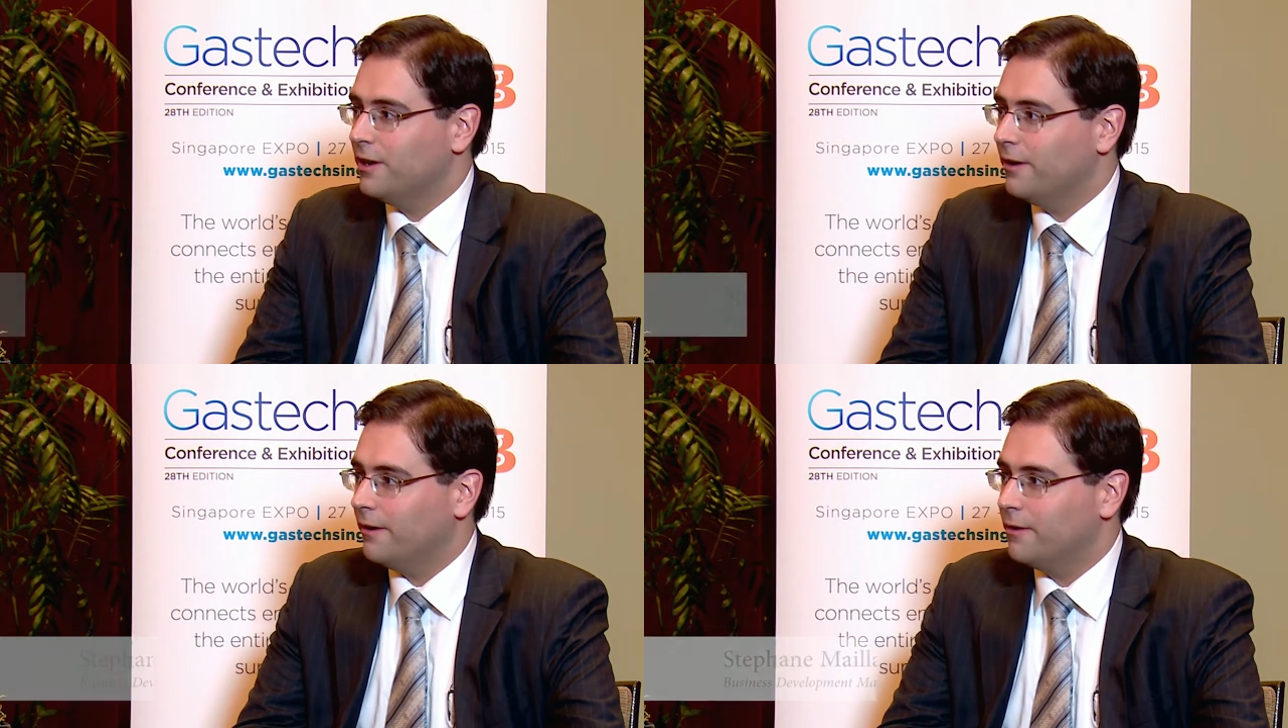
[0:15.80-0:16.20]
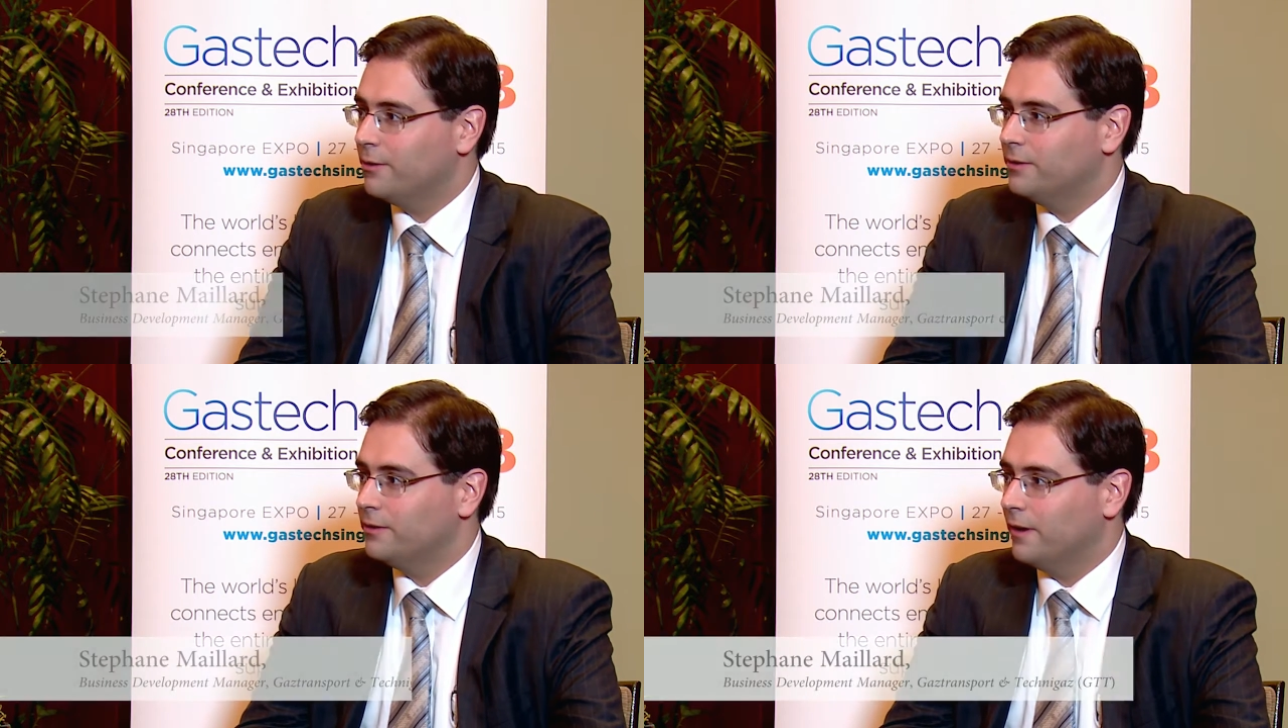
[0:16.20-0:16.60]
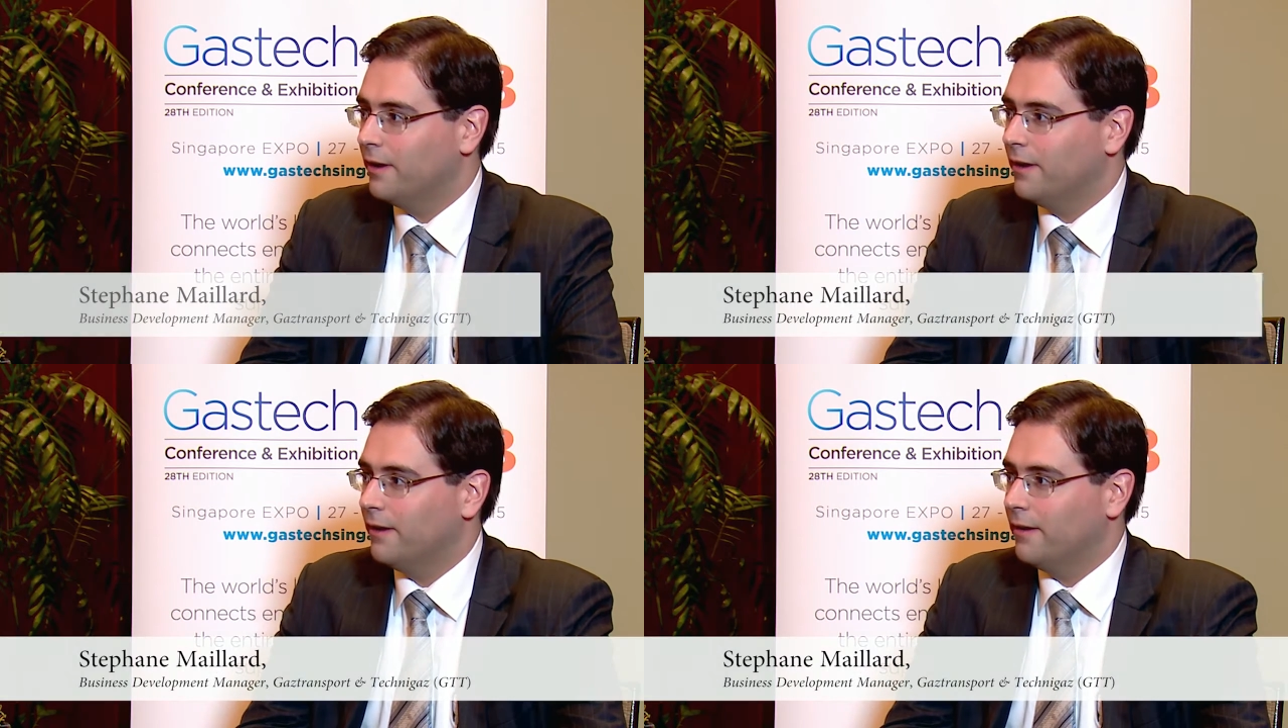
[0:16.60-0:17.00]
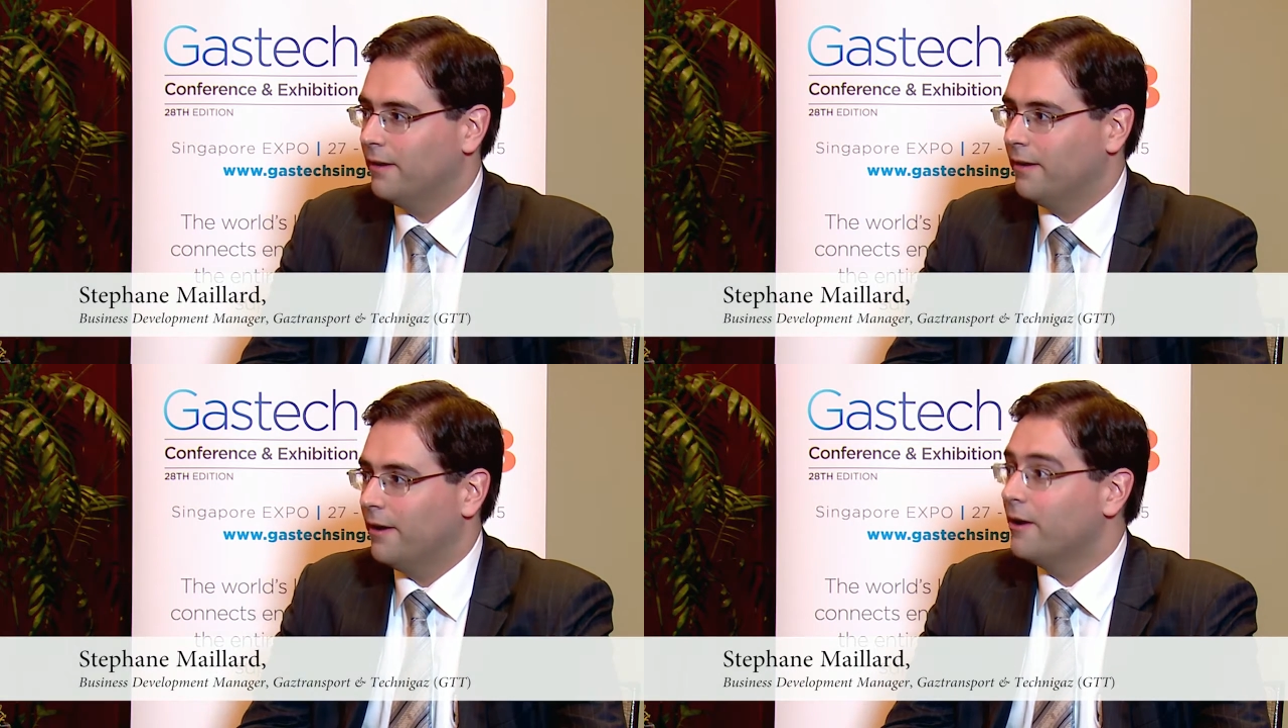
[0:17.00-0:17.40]
here could
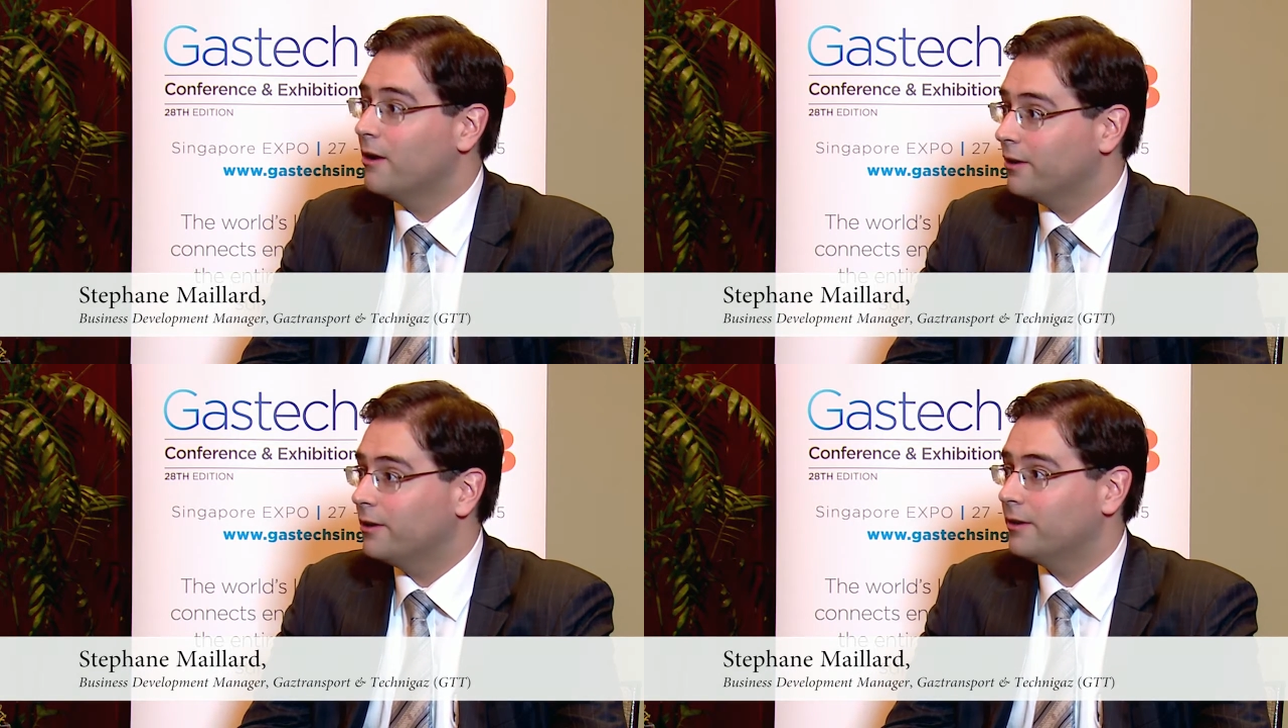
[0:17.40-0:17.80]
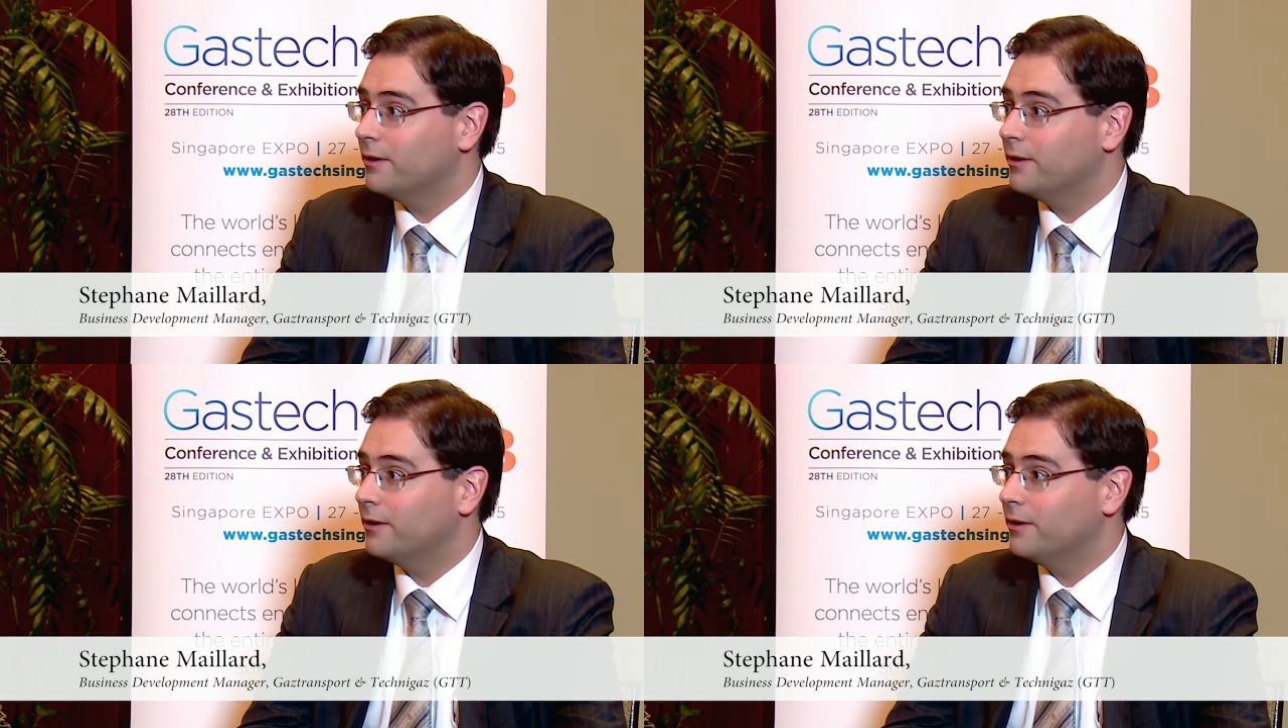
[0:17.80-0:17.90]
unlock